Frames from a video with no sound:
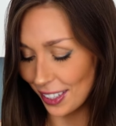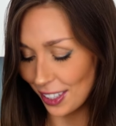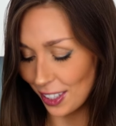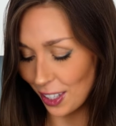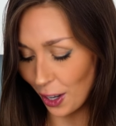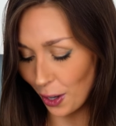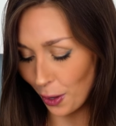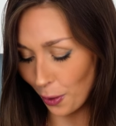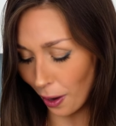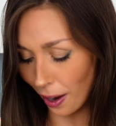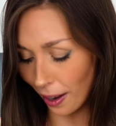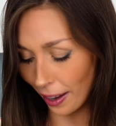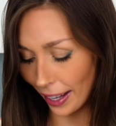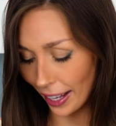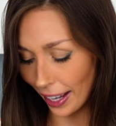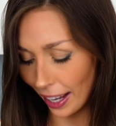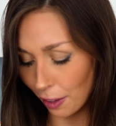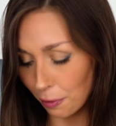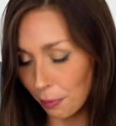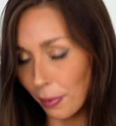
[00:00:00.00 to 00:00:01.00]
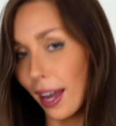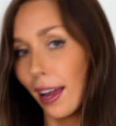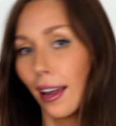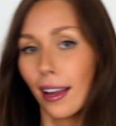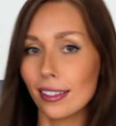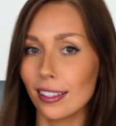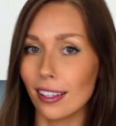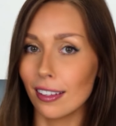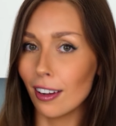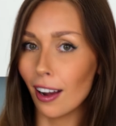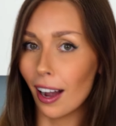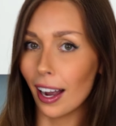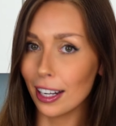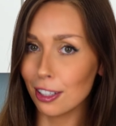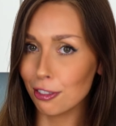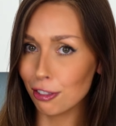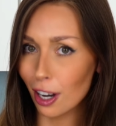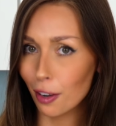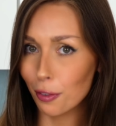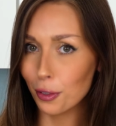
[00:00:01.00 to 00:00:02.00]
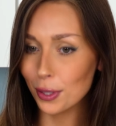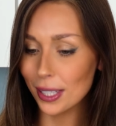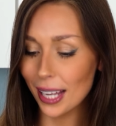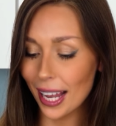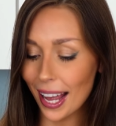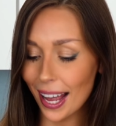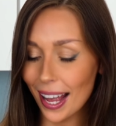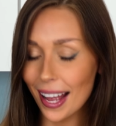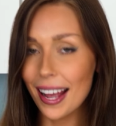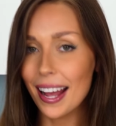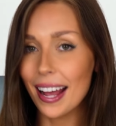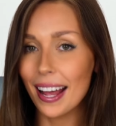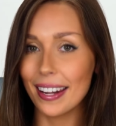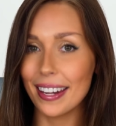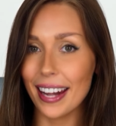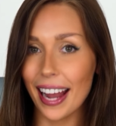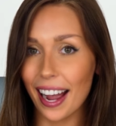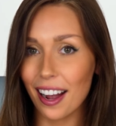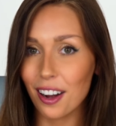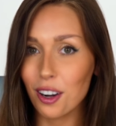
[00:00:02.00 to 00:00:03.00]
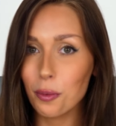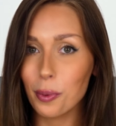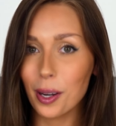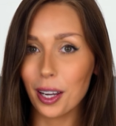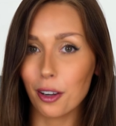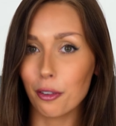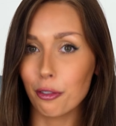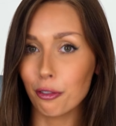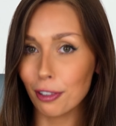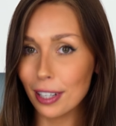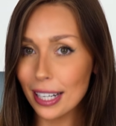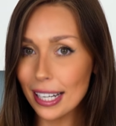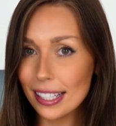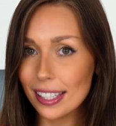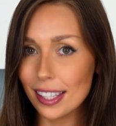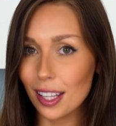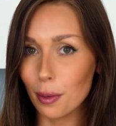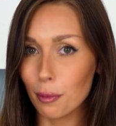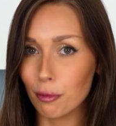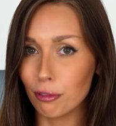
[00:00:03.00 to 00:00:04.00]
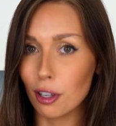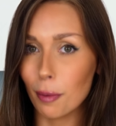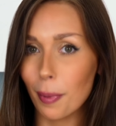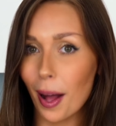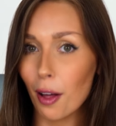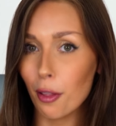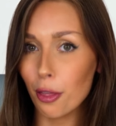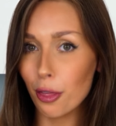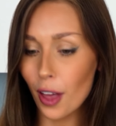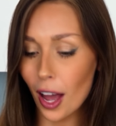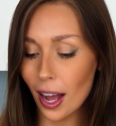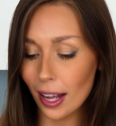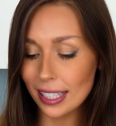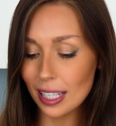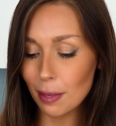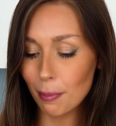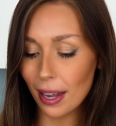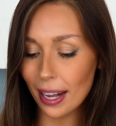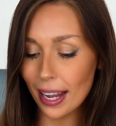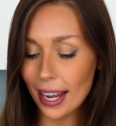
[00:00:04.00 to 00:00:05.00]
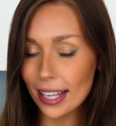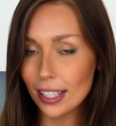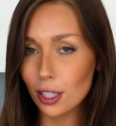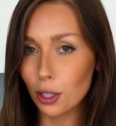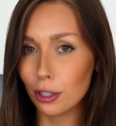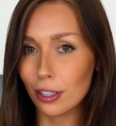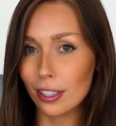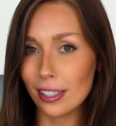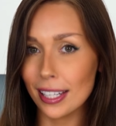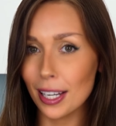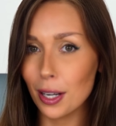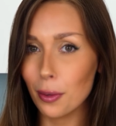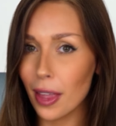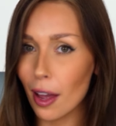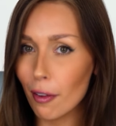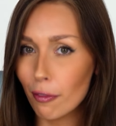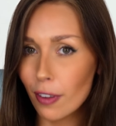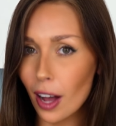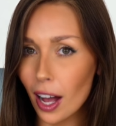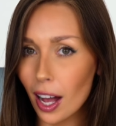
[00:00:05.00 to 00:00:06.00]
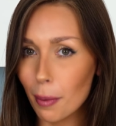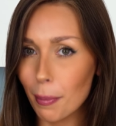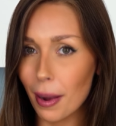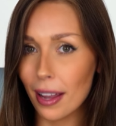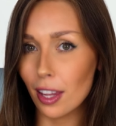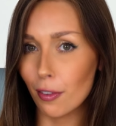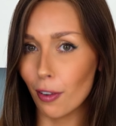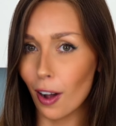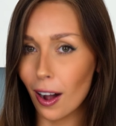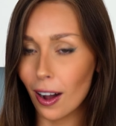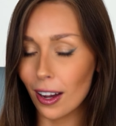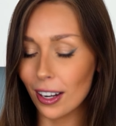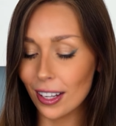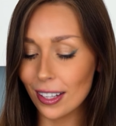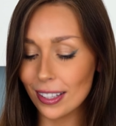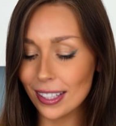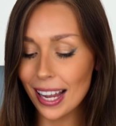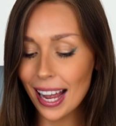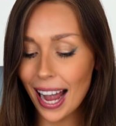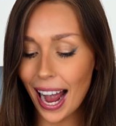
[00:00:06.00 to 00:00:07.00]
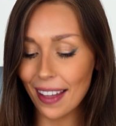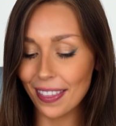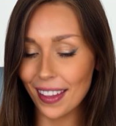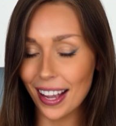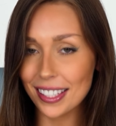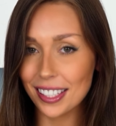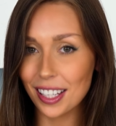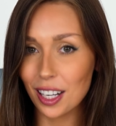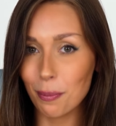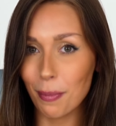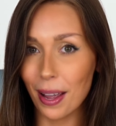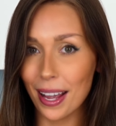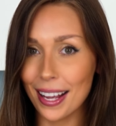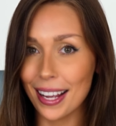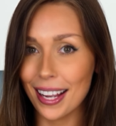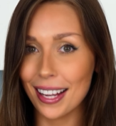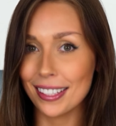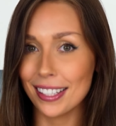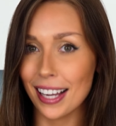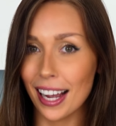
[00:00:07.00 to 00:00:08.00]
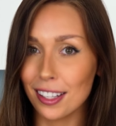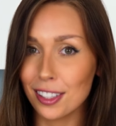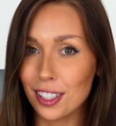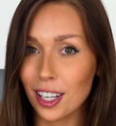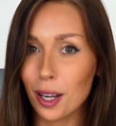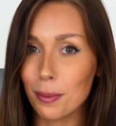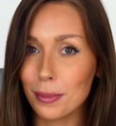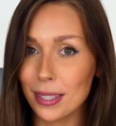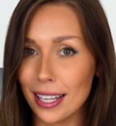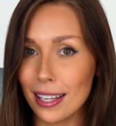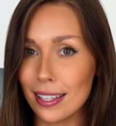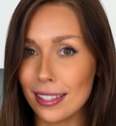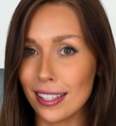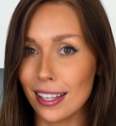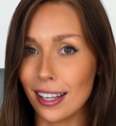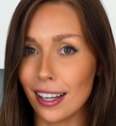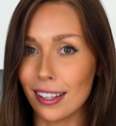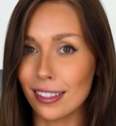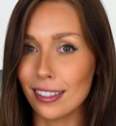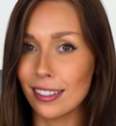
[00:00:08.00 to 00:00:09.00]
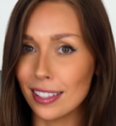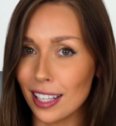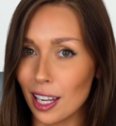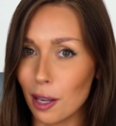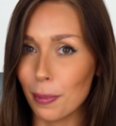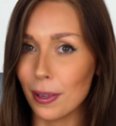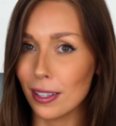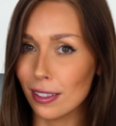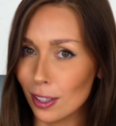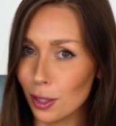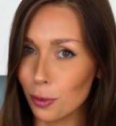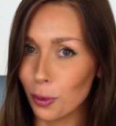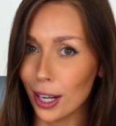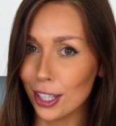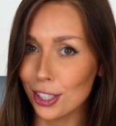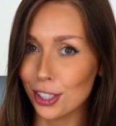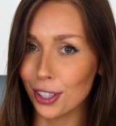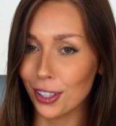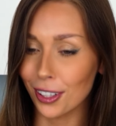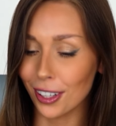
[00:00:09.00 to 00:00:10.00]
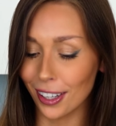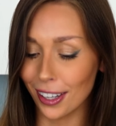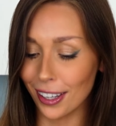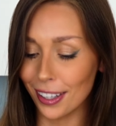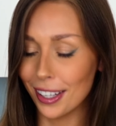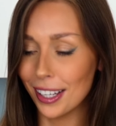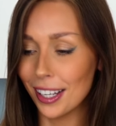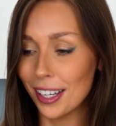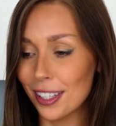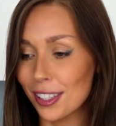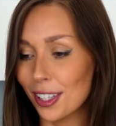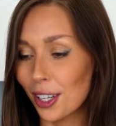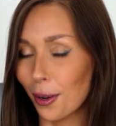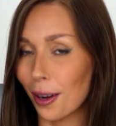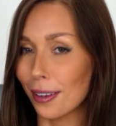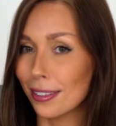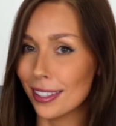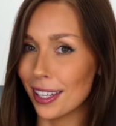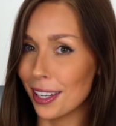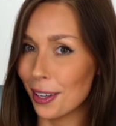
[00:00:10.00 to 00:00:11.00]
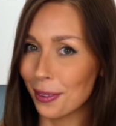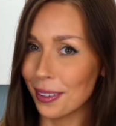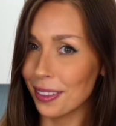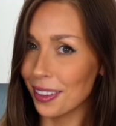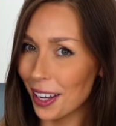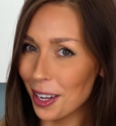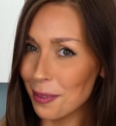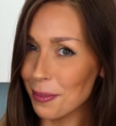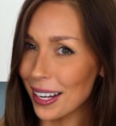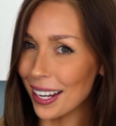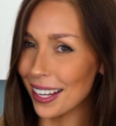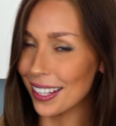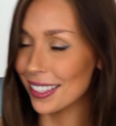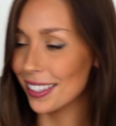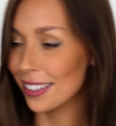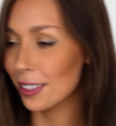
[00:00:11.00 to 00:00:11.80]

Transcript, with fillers: So I have made nine truffles here. Now we're gonna freeze them for about 30 minutes or until they're firm and they've hardened, and that's gonna make it 10 times easier to dip into the white chocolate. So I'll see you in 30 minutes.